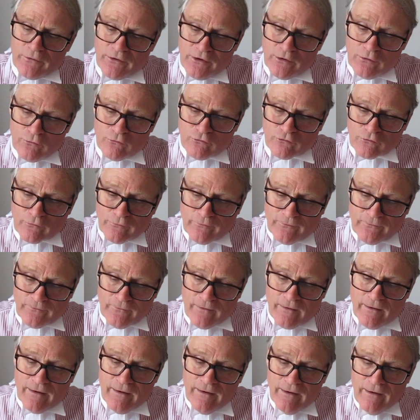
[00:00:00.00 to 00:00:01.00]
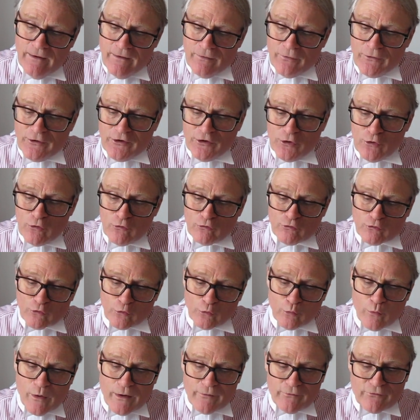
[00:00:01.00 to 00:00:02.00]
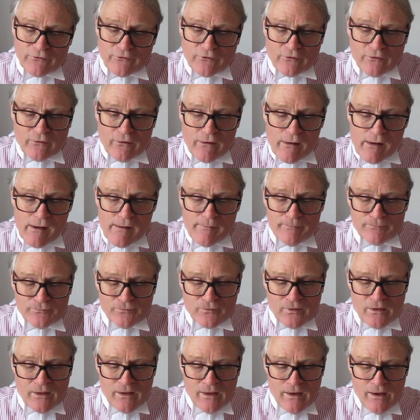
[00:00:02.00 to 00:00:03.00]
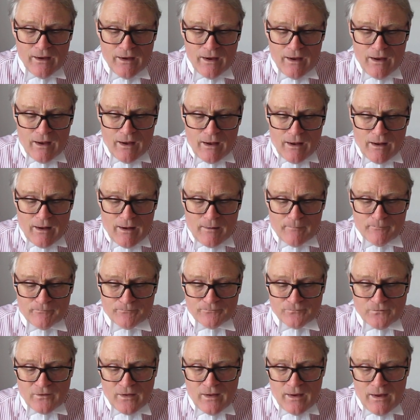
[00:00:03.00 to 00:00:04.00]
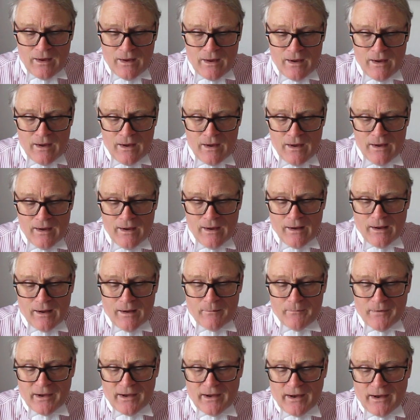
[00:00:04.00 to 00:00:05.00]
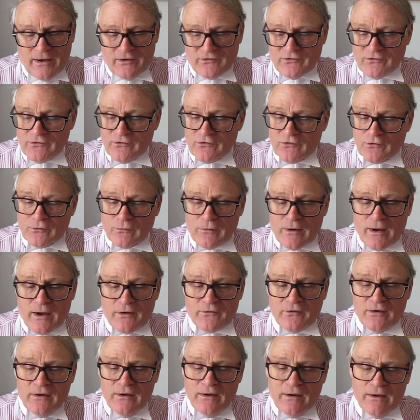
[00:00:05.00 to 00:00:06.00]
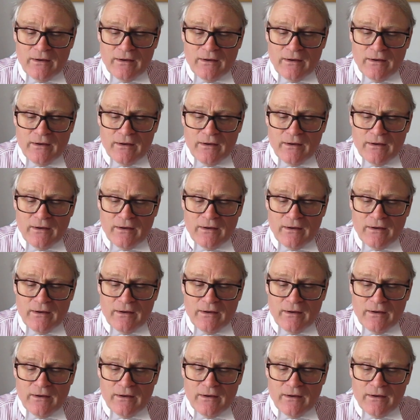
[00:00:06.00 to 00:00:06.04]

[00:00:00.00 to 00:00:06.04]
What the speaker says: The usual ones there. I may hasten to add.